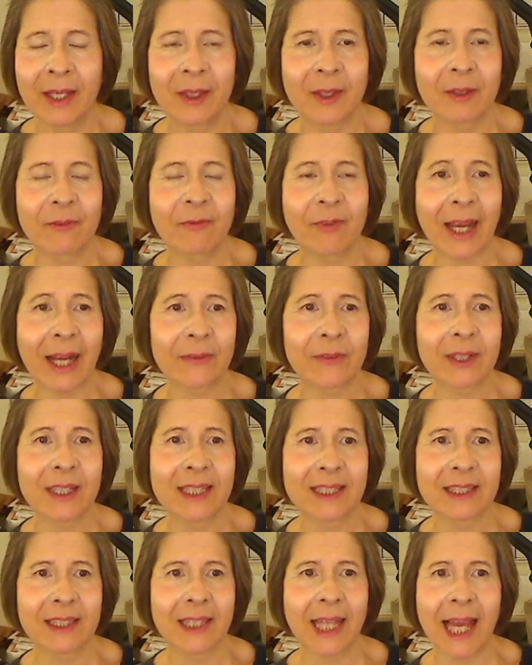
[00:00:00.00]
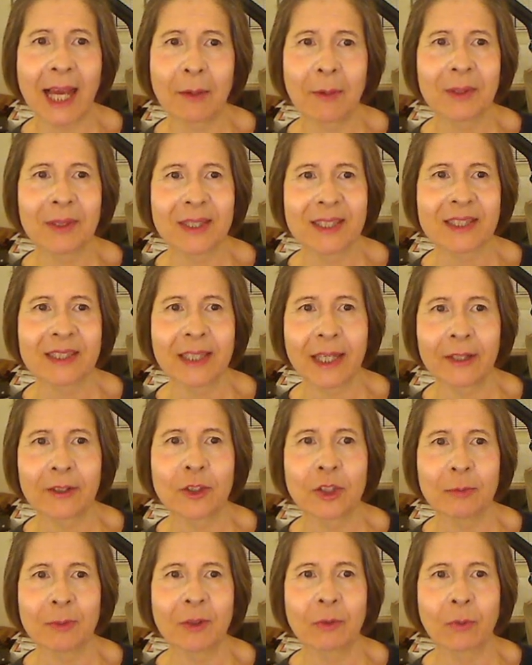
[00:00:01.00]
the fact that he's allowing this
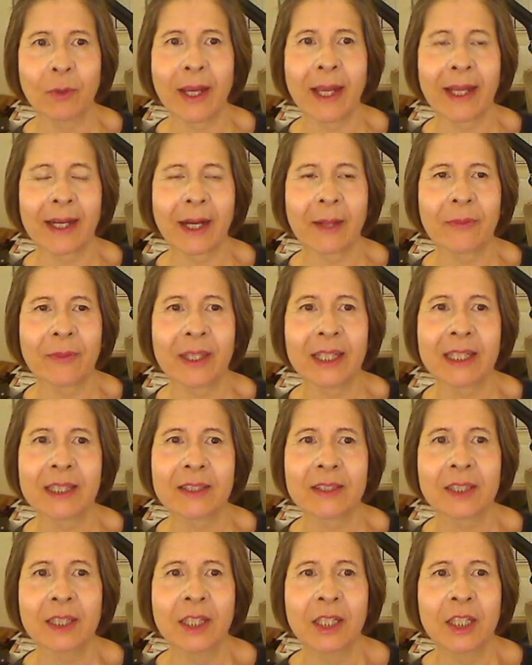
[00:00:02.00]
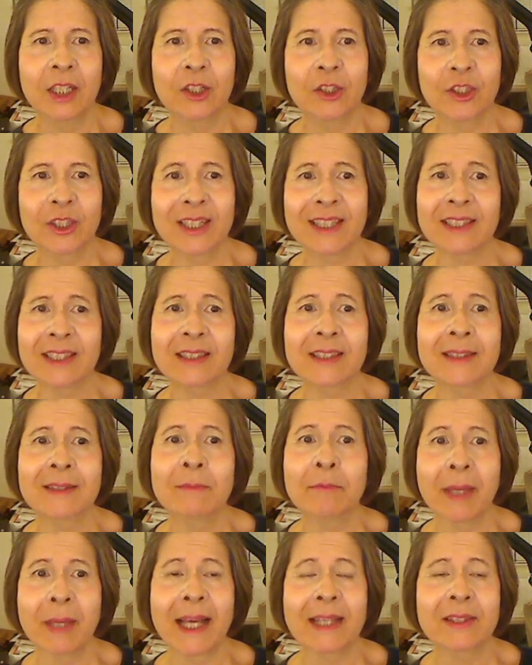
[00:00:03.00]
letter to be read, I think is Jesus's
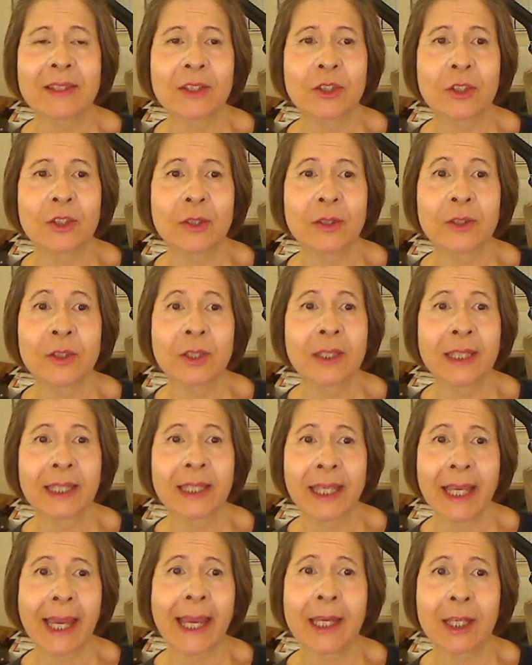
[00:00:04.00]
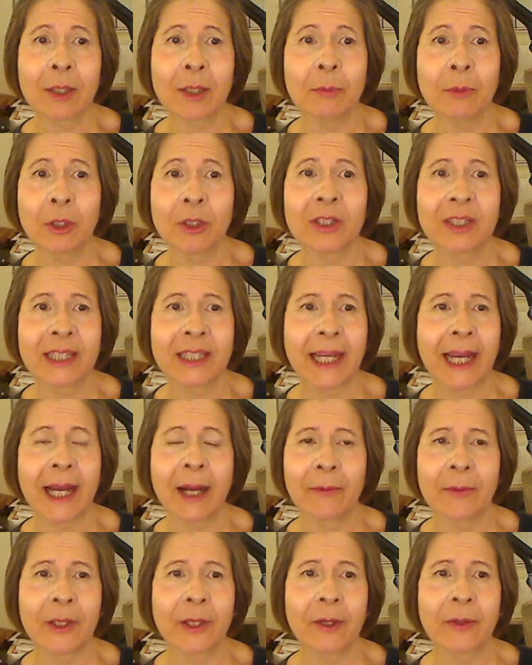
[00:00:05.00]
message to the gay community
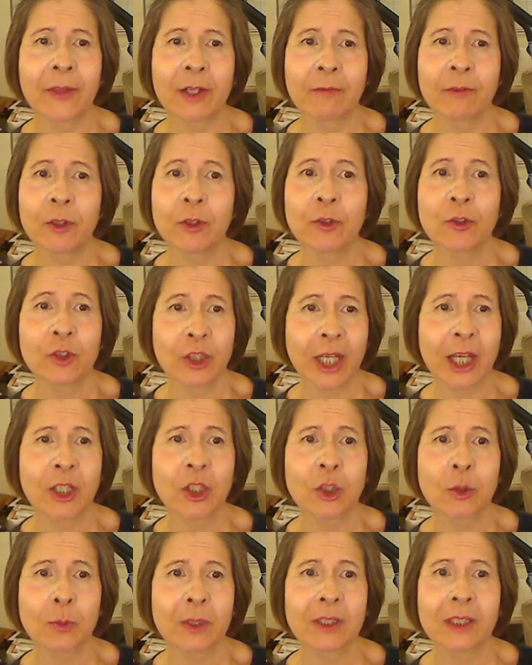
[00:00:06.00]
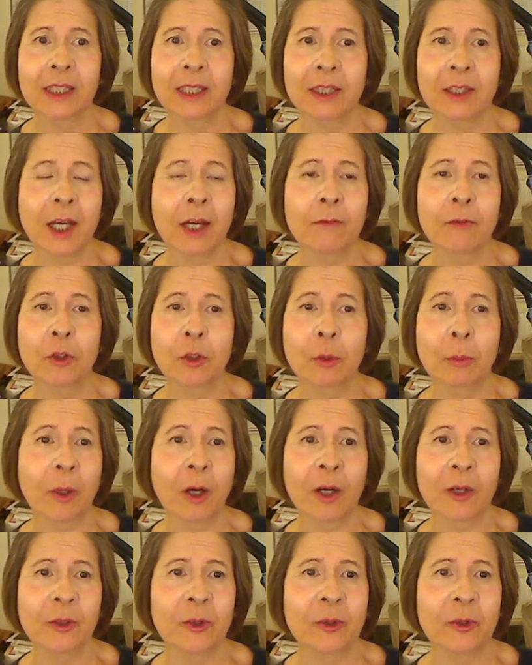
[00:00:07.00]
out there, that if you genuinely love your
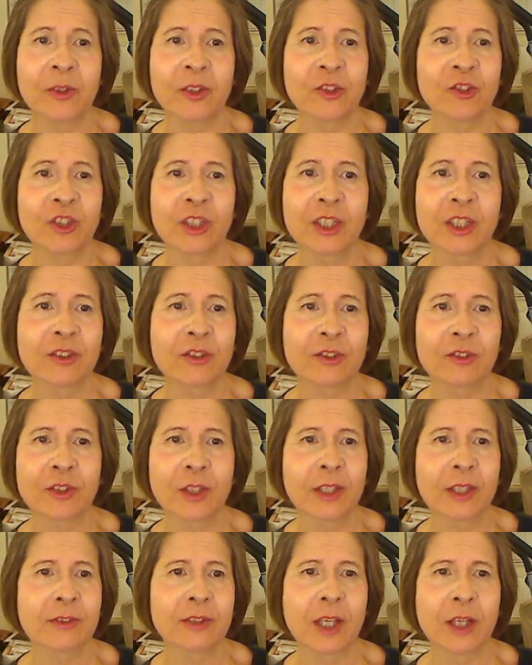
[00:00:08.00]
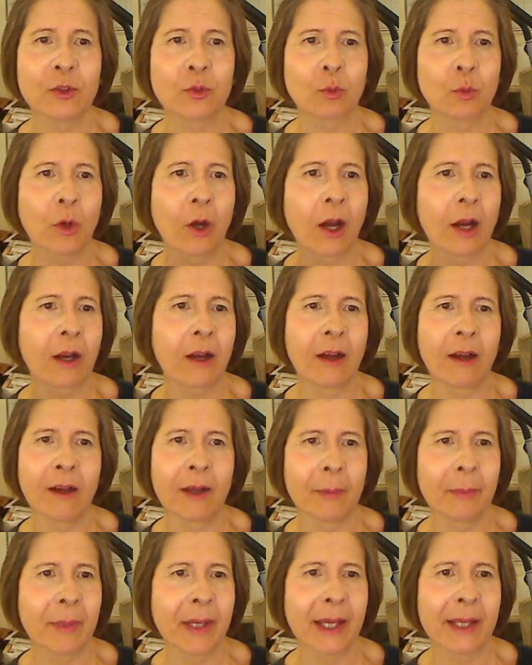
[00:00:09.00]
partner, then Jesus just says, rock
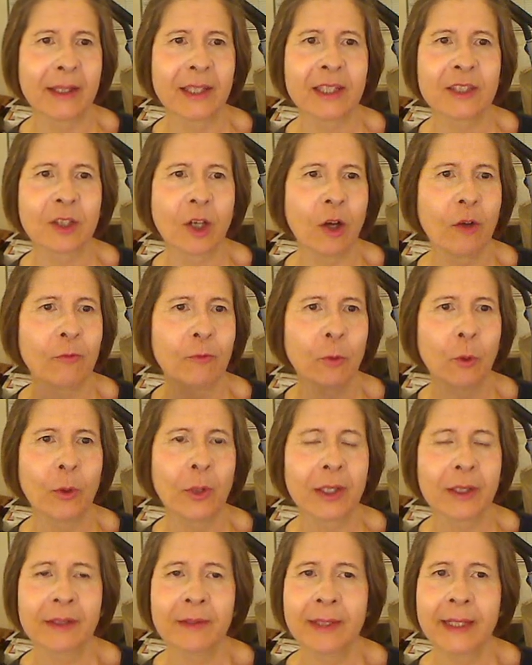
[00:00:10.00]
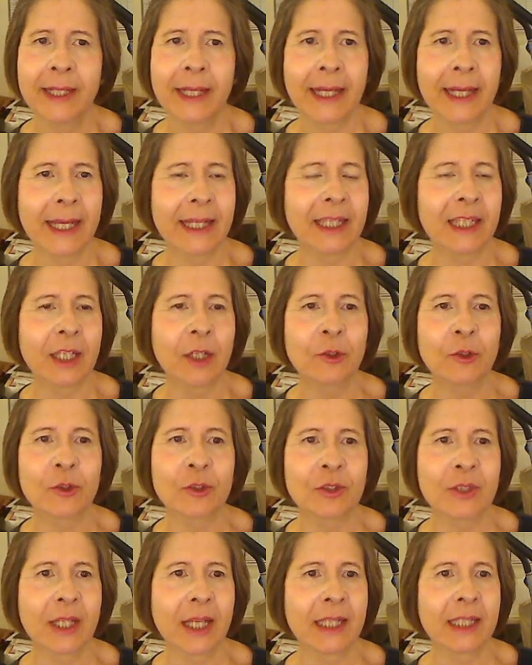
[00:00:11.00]
on, man. He's all for
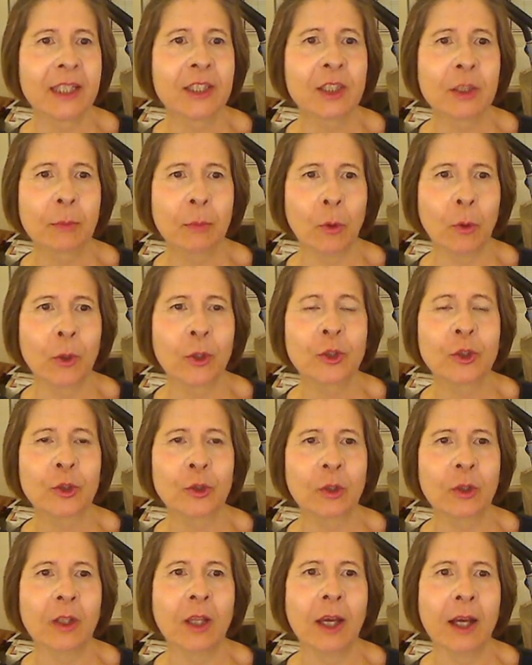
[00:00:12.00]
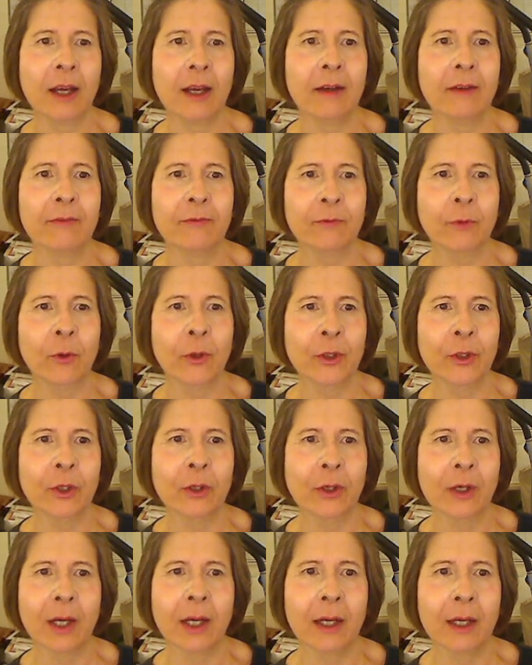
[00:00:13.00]
it. And he supports your love for
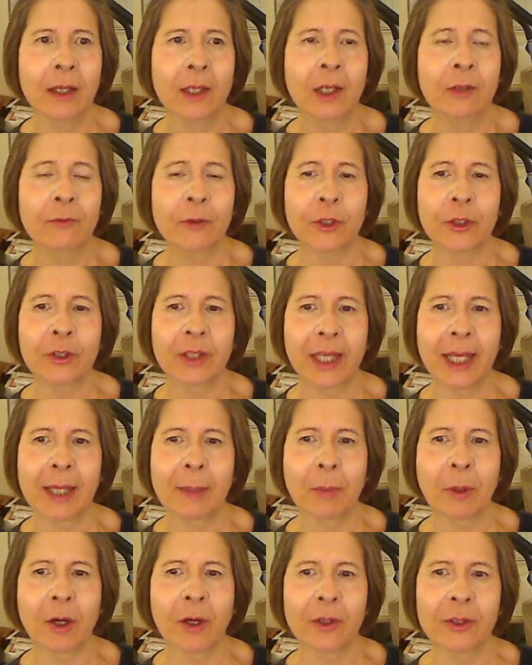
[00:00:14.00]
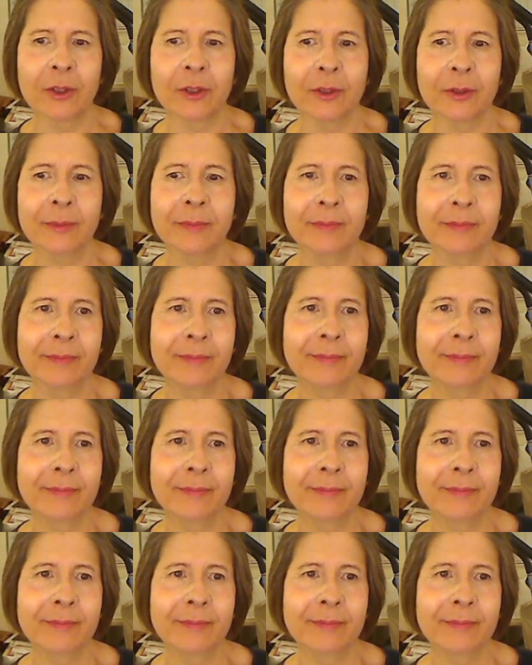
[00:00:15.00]
your gay partner.